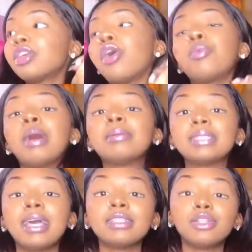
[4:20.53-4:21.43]
So
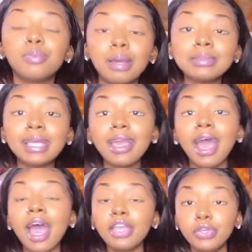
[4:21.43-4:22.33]
websites. The
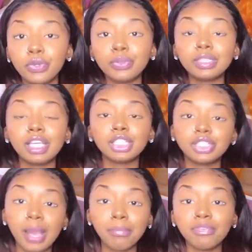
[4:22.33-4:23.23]
website I use is
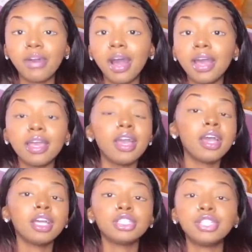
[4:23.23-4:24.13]
Shopify.
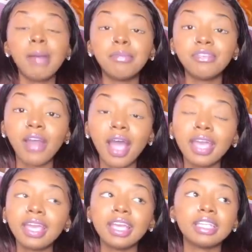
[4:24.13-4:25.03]

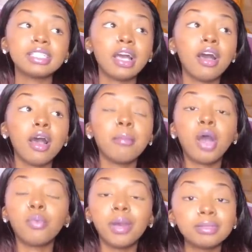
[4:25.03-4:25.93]
Shopify is
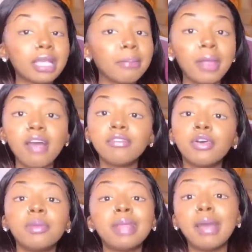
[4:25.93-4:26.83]
a website
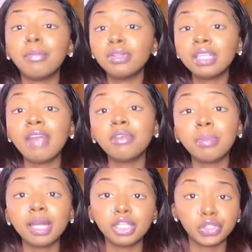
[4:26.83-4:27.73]
platform that most
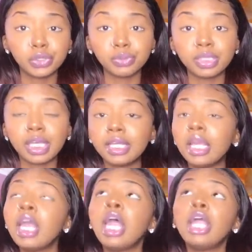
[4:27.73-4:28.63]
everybody is using.